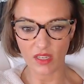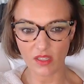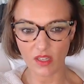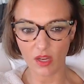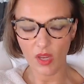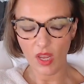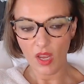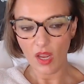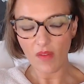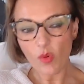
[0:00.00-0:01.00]
So
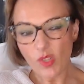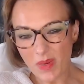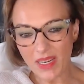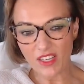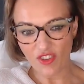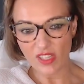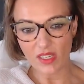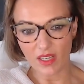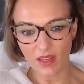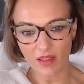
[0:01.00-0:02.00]
I've always been interested
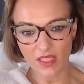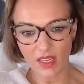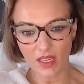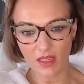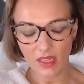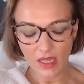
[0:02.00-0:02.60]
in IT.